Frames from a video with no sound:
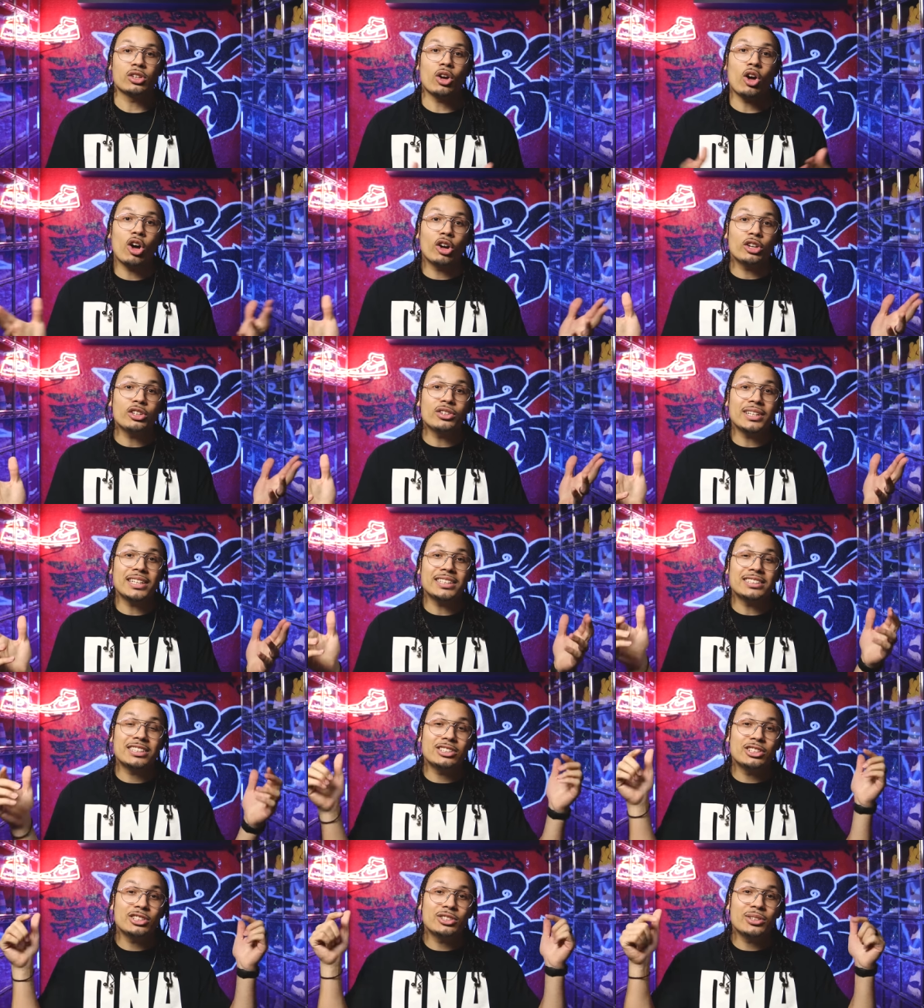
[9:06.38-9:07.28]
So all you need
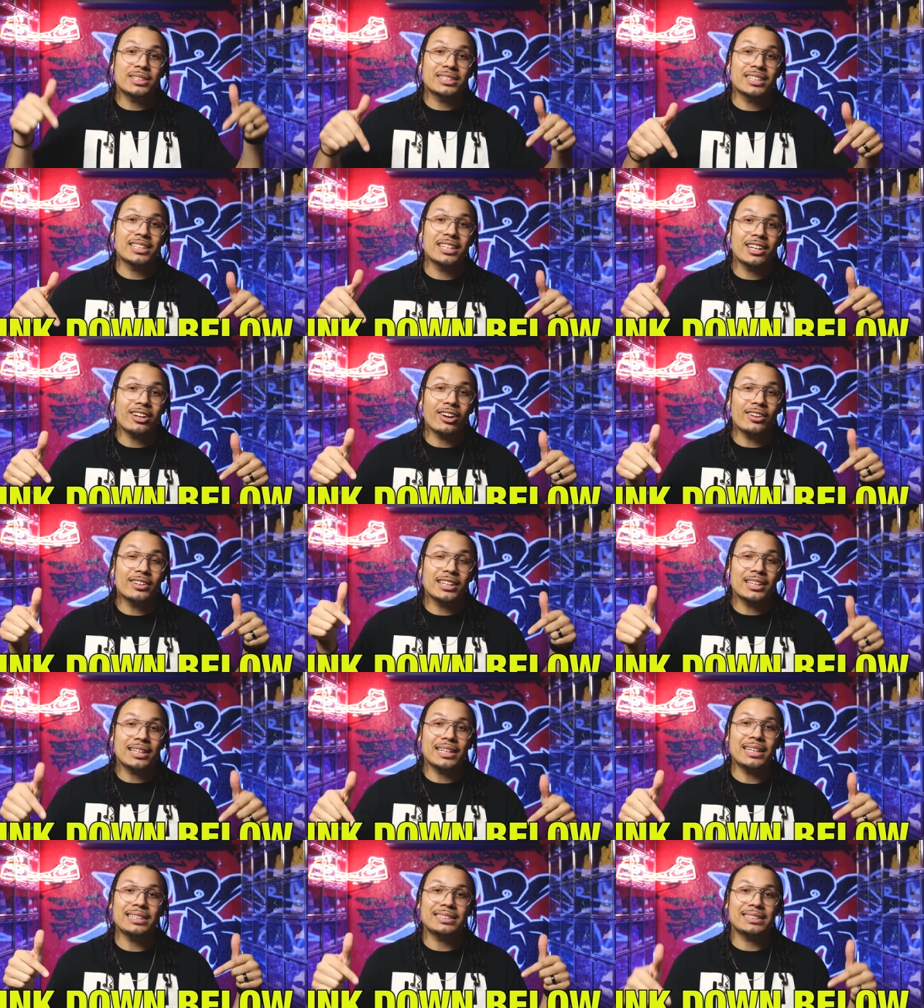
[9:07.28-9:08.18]
to do is click on the
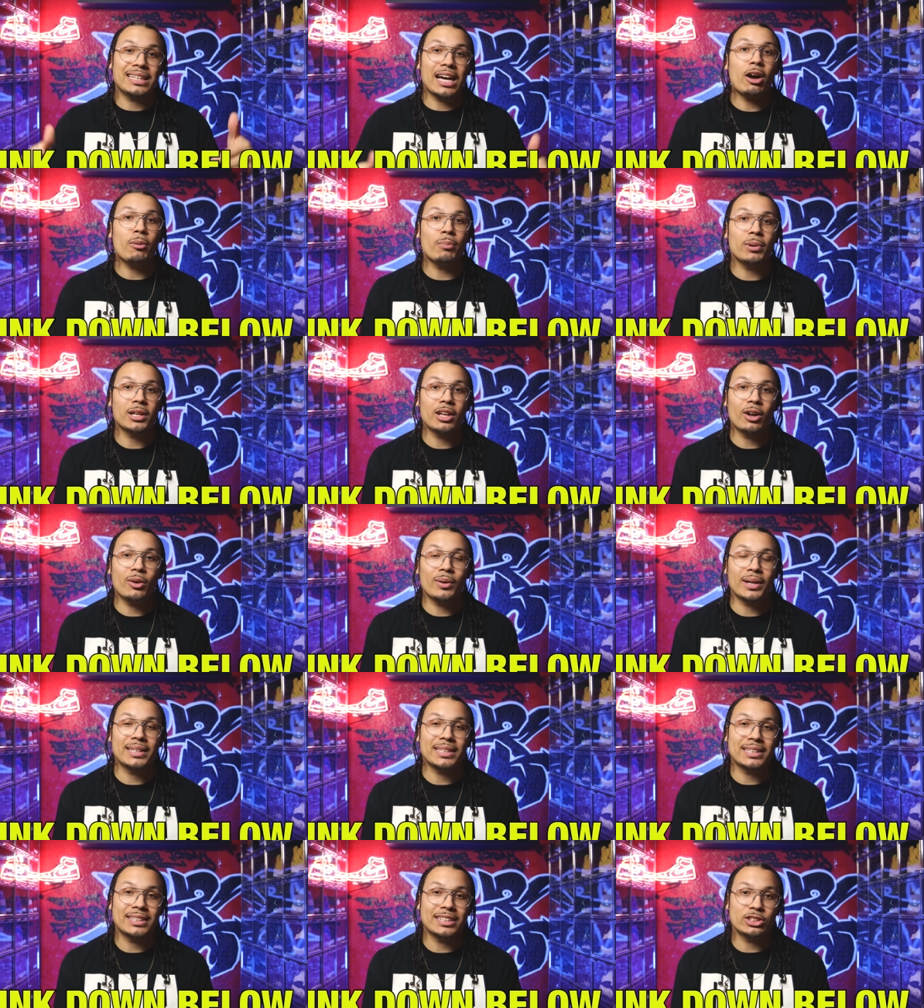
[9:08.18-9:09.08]
link down below
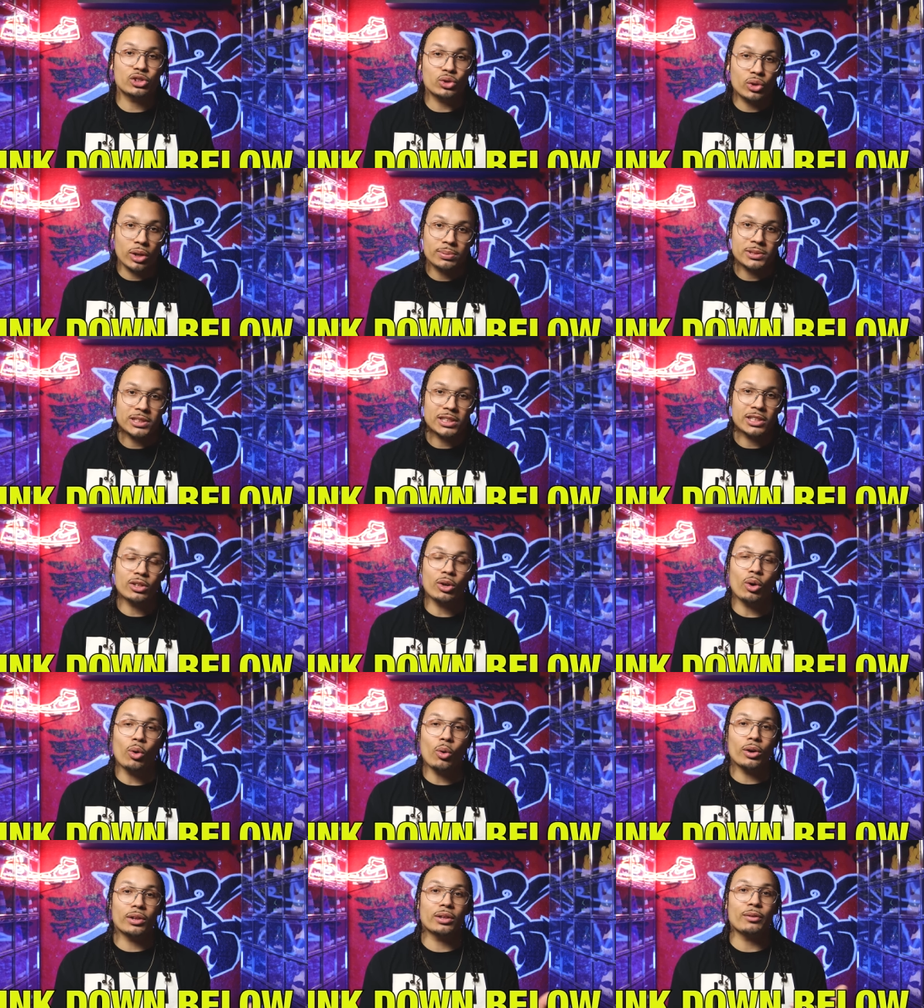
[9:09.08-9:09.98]
in the description
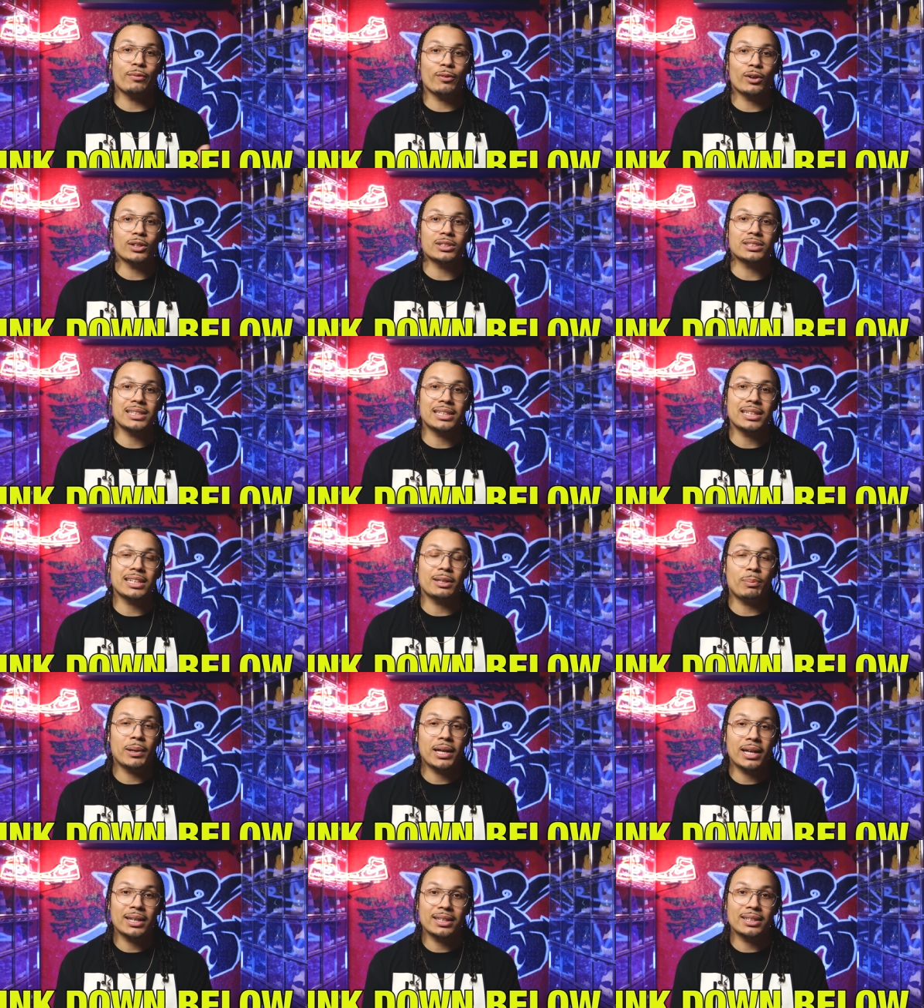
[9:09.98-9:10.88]
or the first link
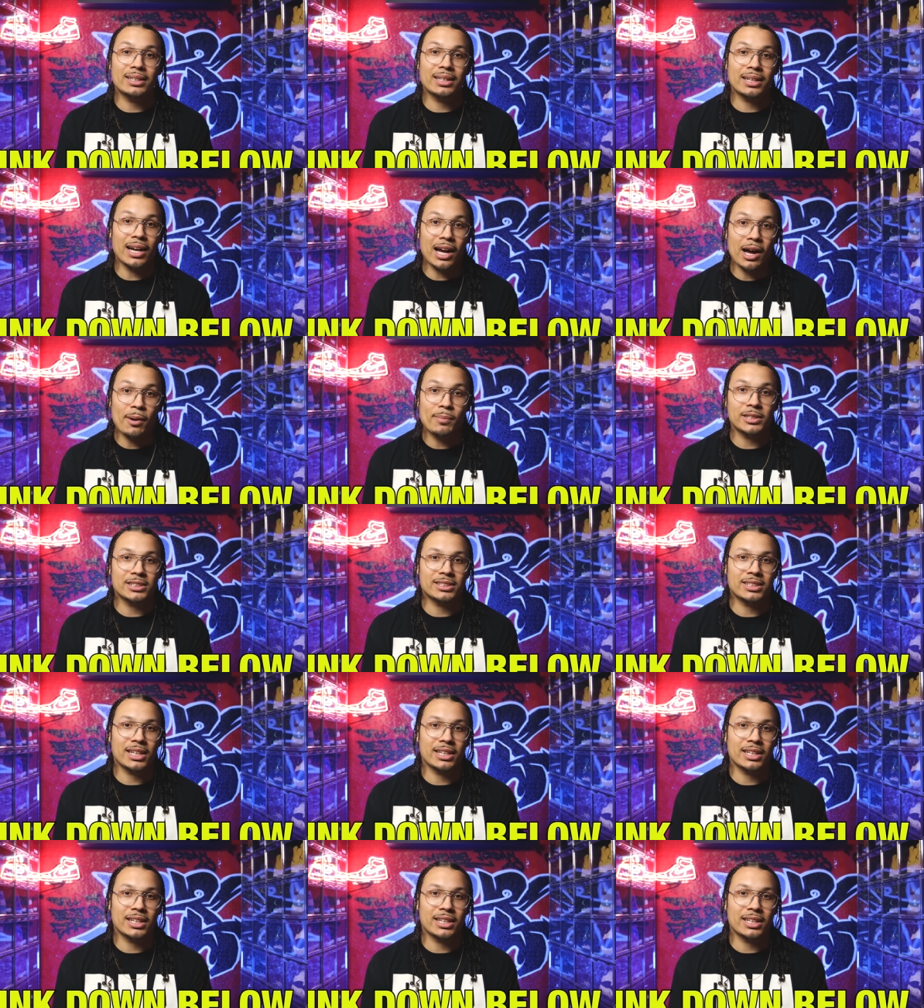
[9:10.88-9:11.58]
pinned in the comment